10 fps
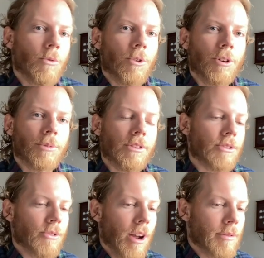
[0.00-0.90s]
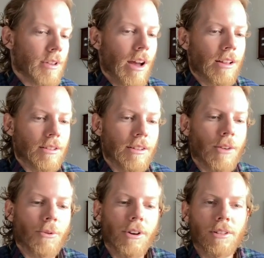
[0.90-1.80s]
word to describe Silas, and
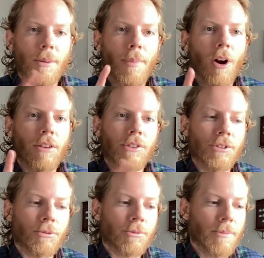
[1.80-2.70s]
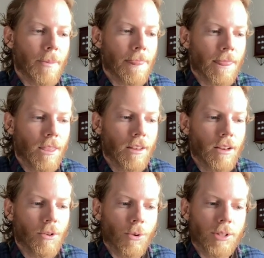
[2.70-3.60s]
that word is a parvenu,
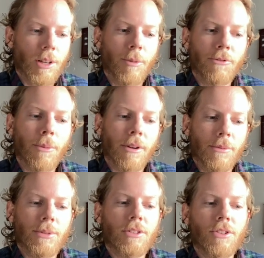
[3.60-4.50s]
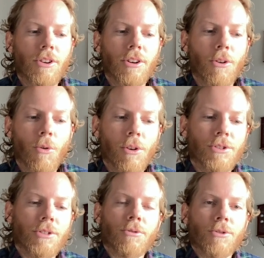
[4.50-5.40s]
or someone from an obscure
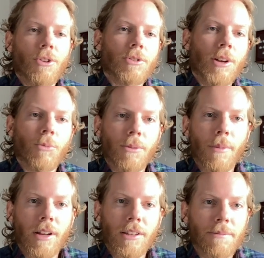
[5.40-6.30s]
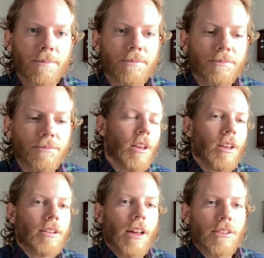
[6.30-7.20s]
origin who shows up with money.
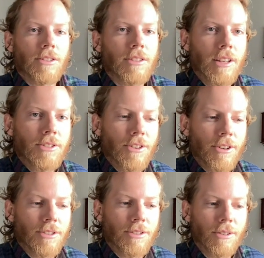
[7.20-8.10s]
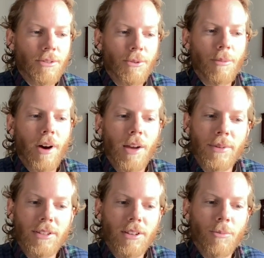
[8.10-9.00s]
Now, the sisters remind me
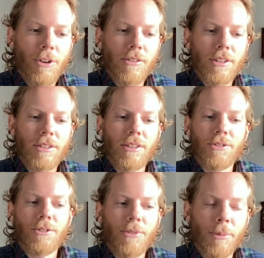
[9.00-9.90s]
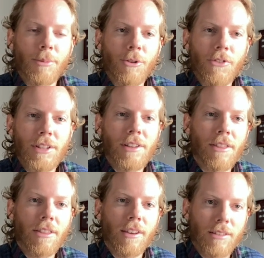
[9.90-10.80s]
somewhat of the sisters from the movie
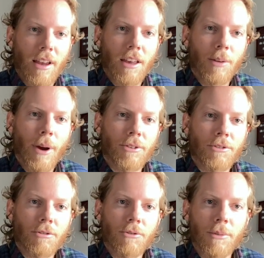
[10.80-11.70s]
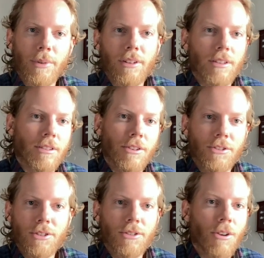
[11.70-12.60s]
10 Things I Hate About You, because they're
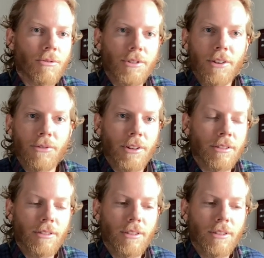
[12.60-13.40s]
just so different.